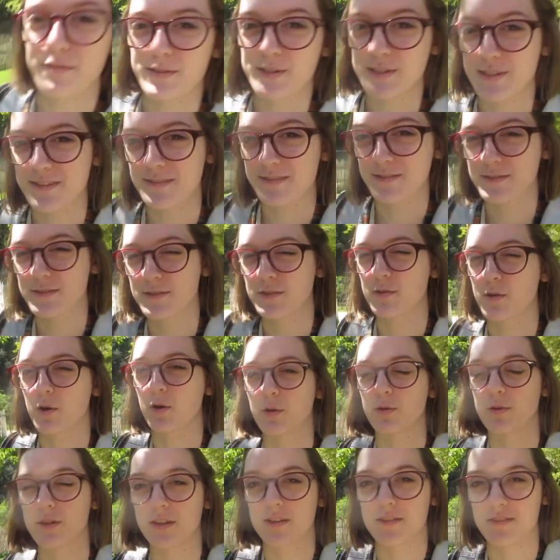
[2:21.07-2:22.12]
was too
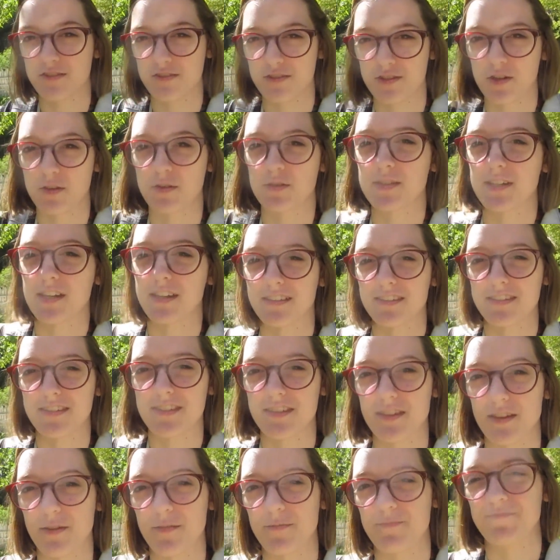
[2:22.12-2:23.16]
cold because there's no sun,
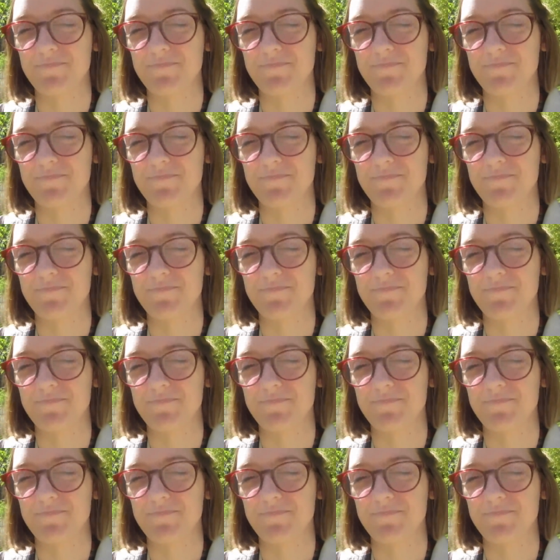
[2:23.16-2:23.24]
so